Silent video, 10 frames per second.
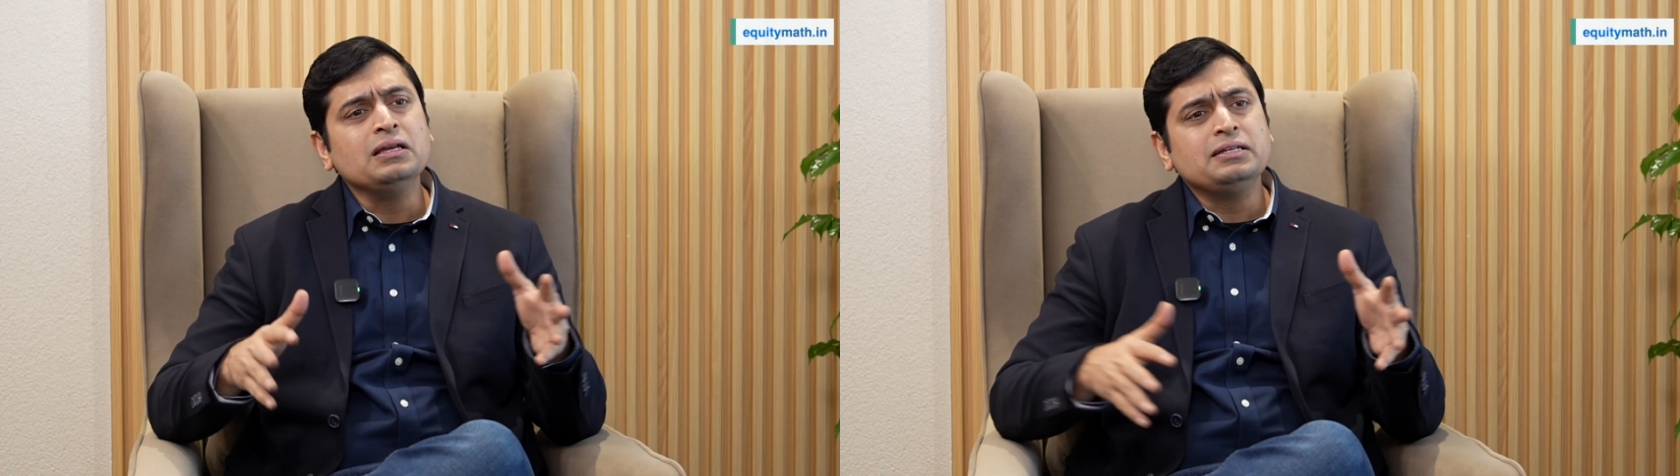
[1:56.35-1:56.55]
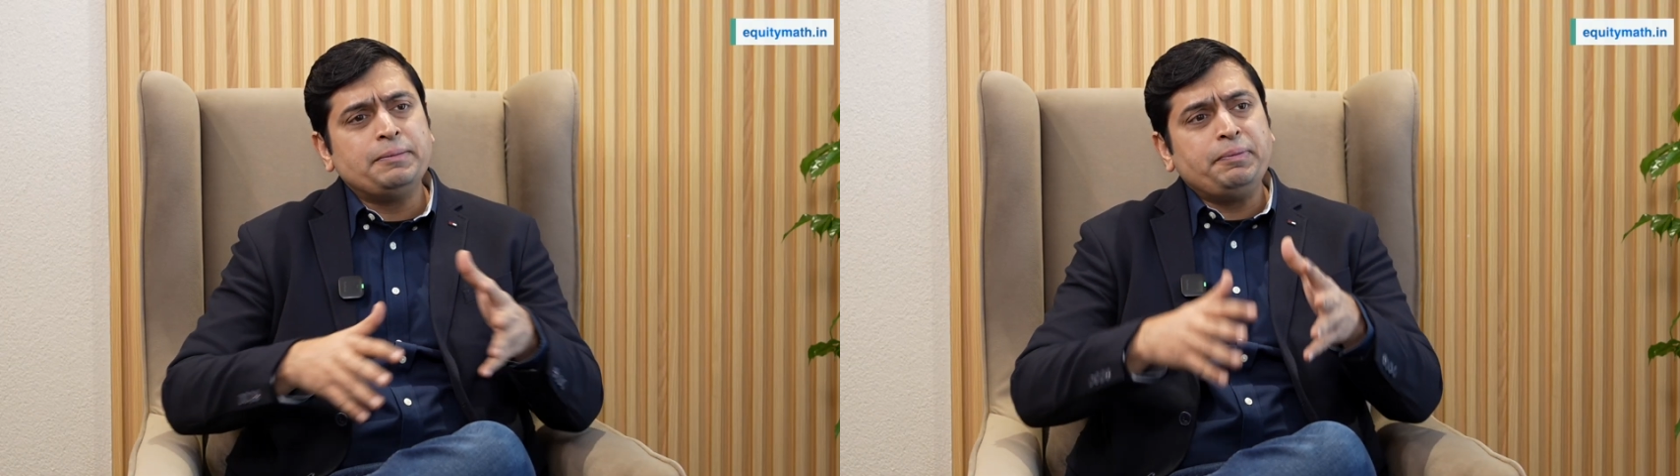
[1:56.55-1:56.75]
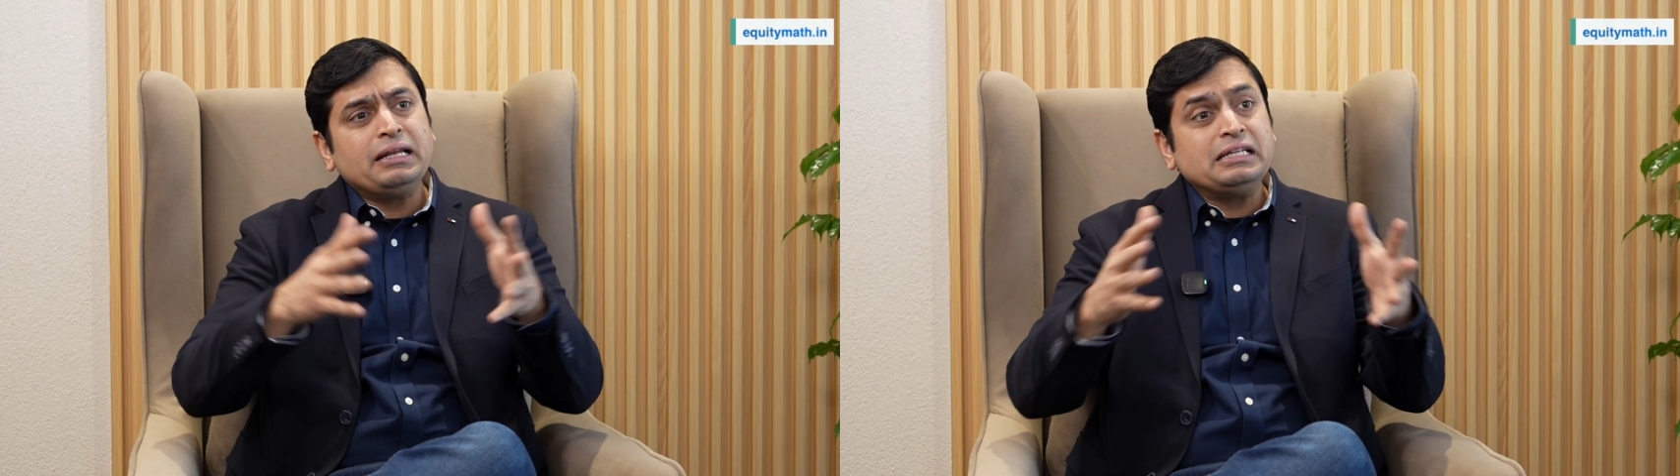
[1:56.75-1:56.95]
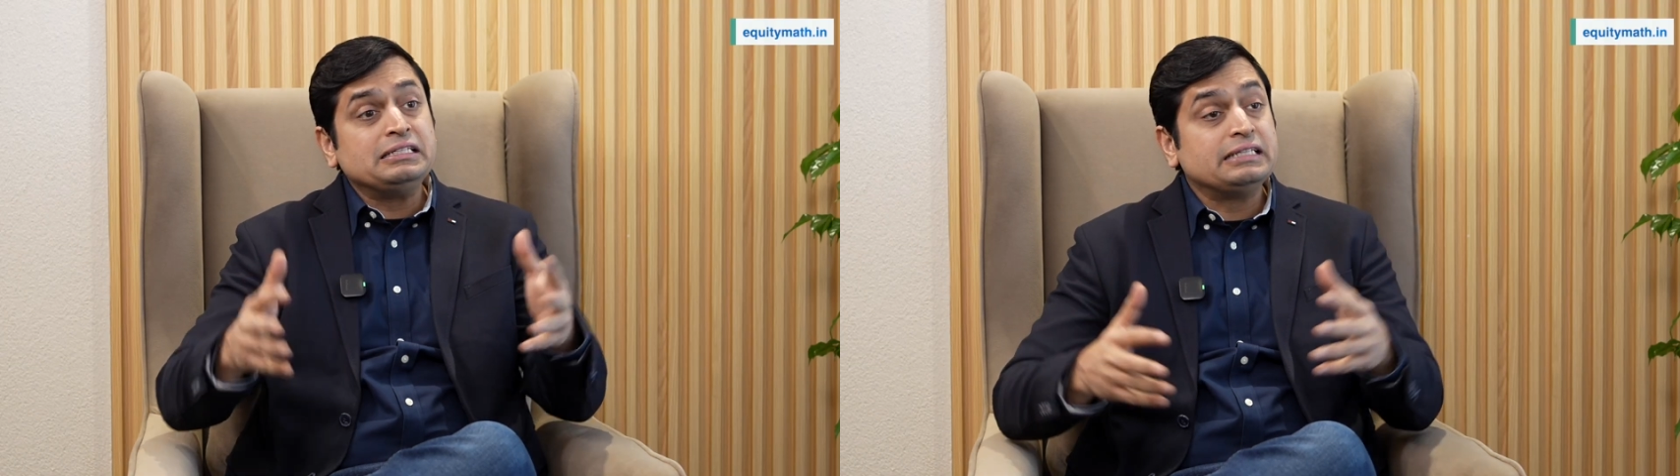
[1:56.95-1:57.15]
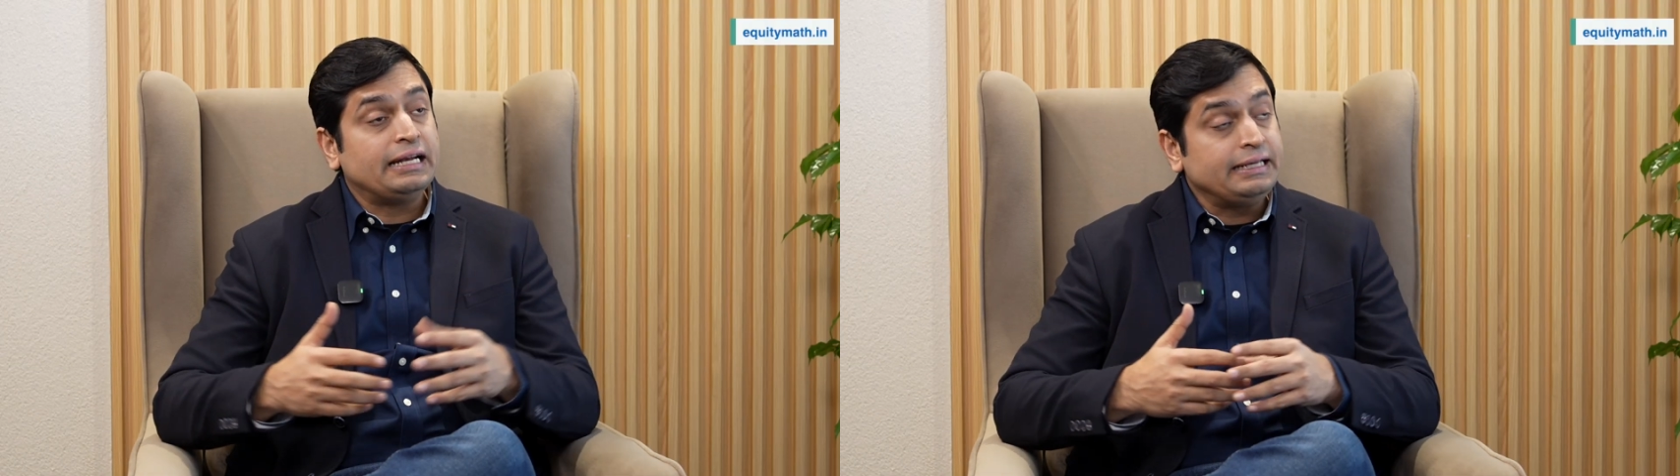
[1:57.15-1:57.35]
Typically,
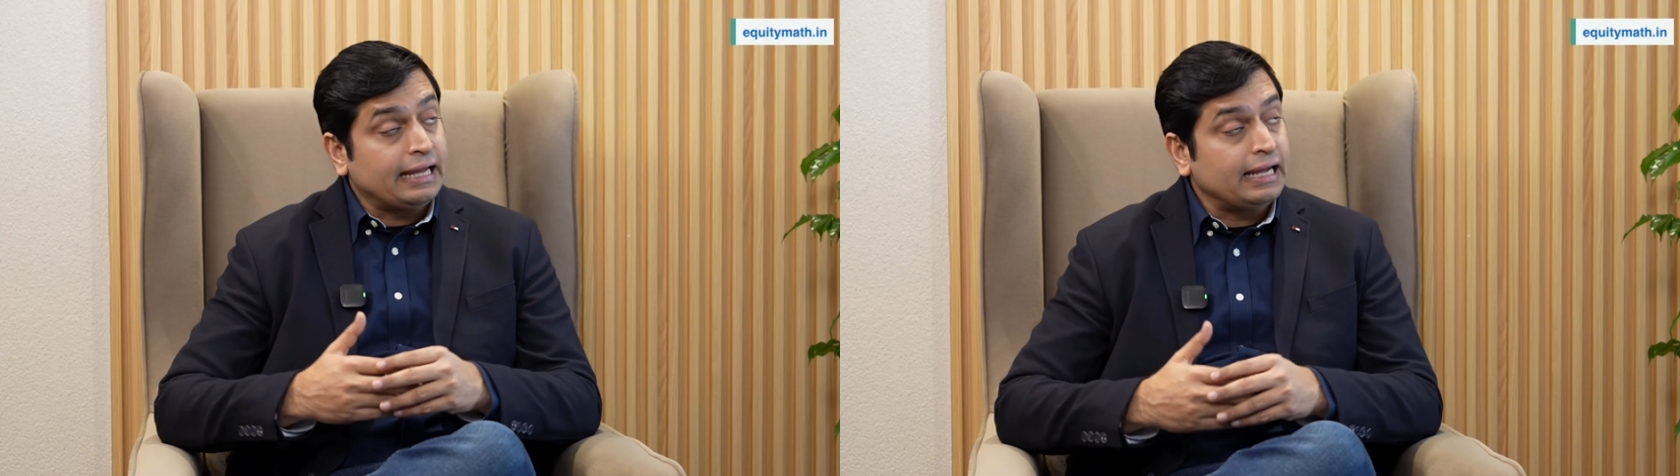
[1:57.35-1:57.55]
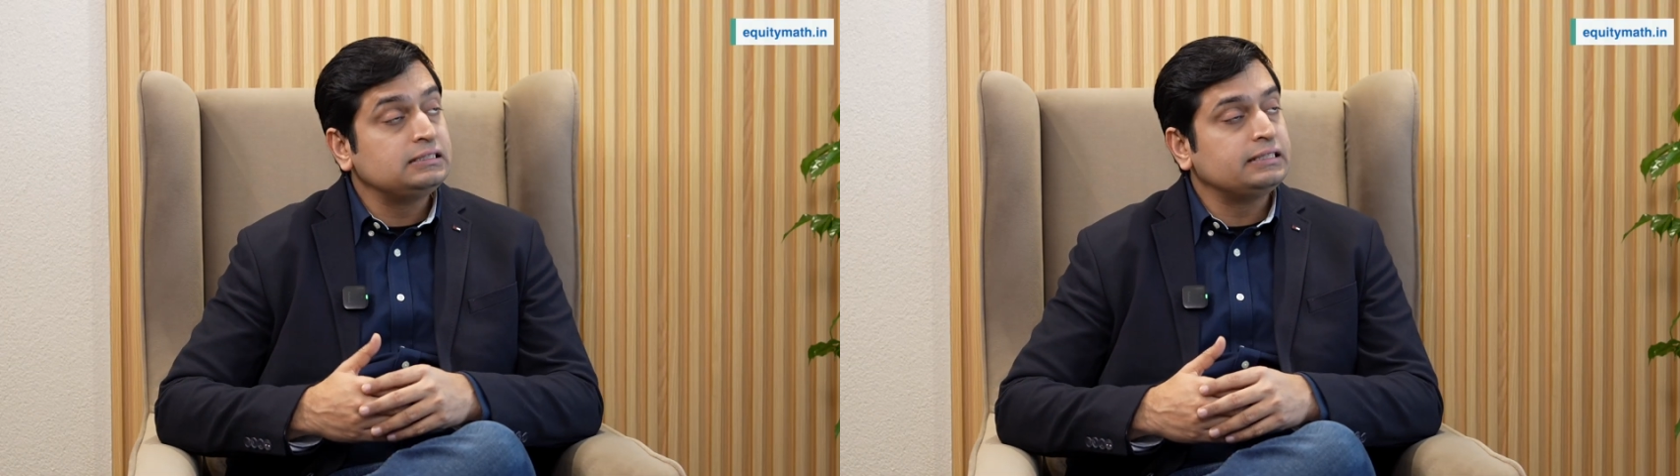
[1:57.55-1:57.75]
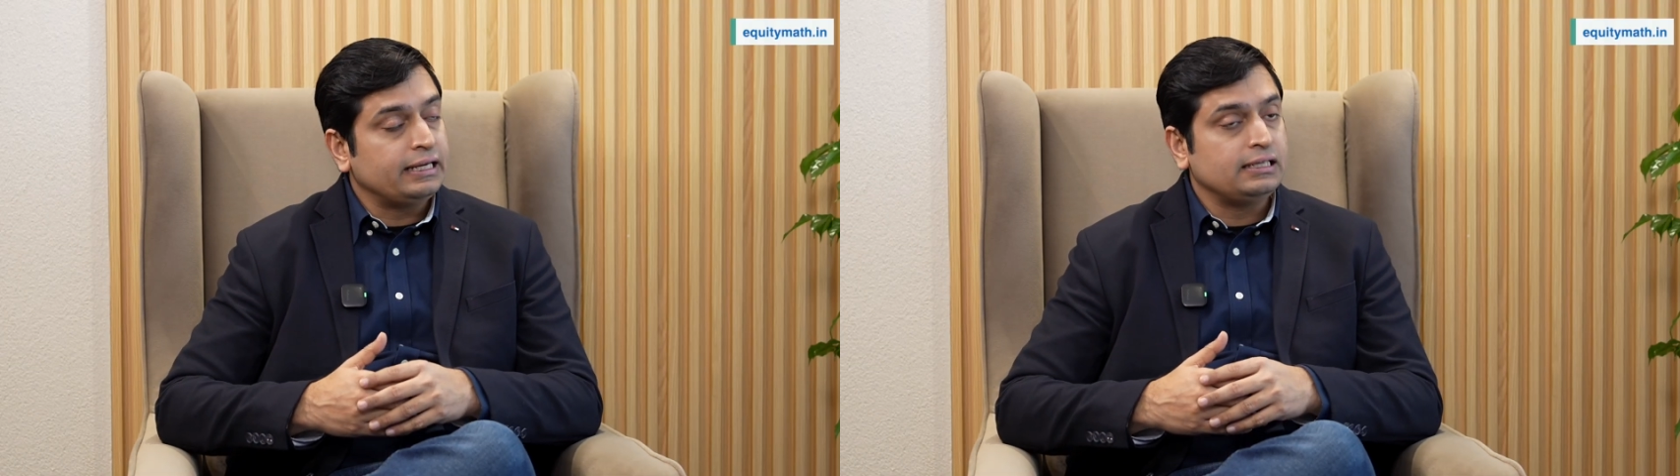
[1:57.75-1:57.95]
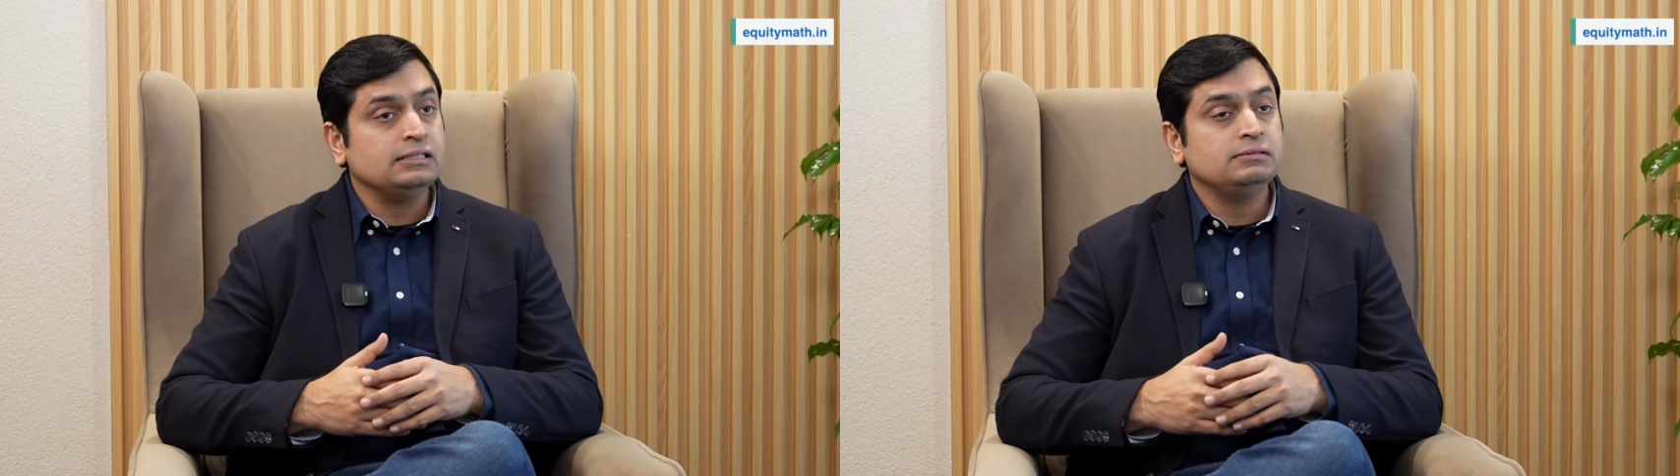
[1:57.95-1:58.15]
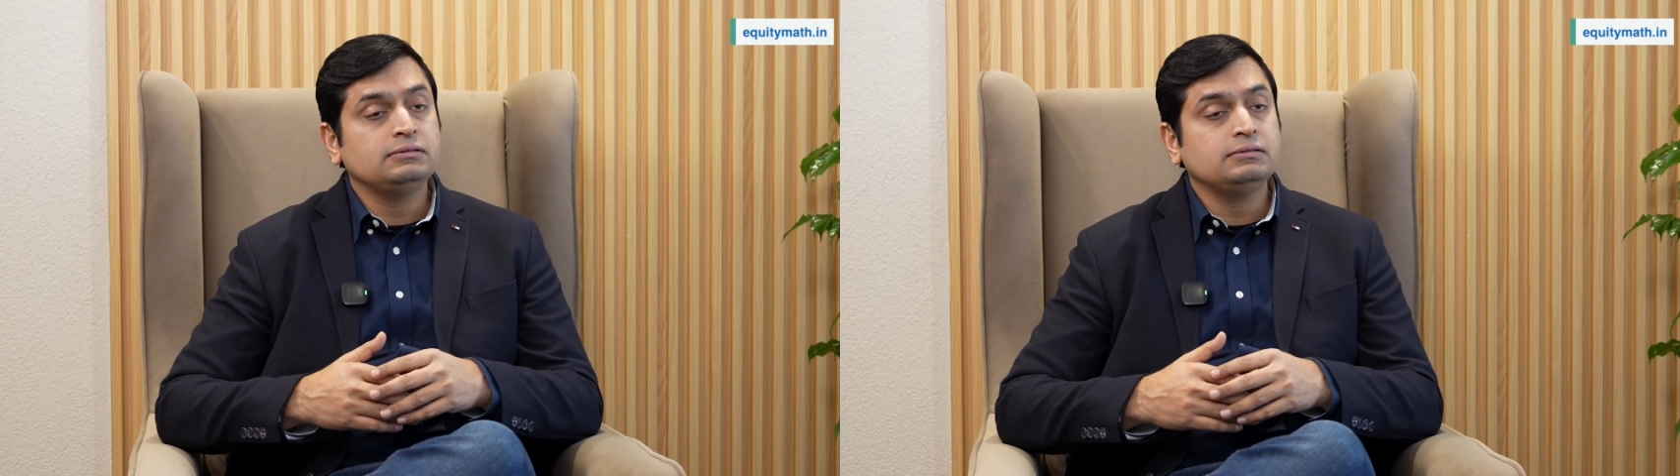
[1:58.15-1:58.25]
this entire cycle